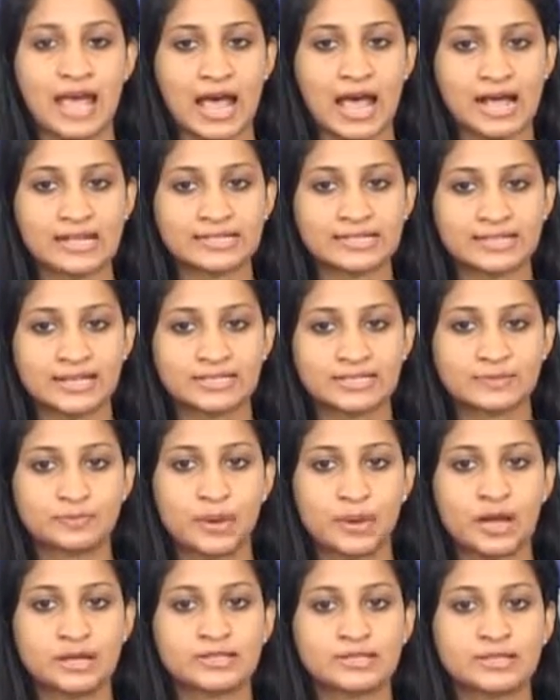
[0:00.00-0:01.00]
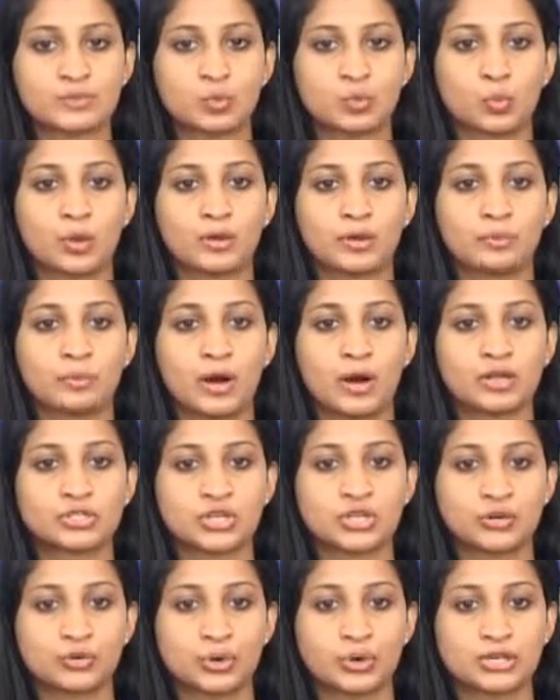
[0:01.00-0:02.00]
As it expands its wind power
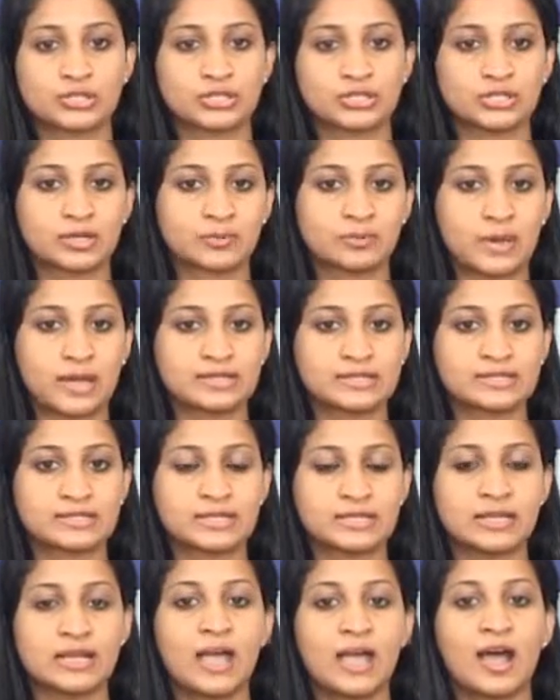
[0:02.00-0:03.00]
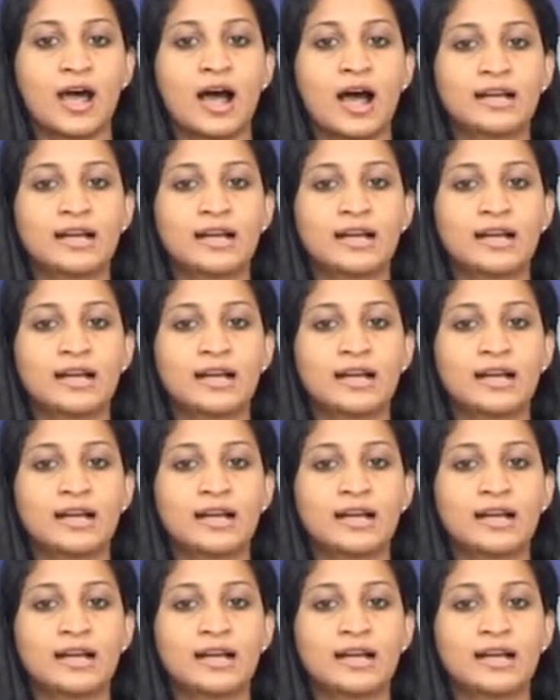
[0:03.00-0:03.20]
generation capacity,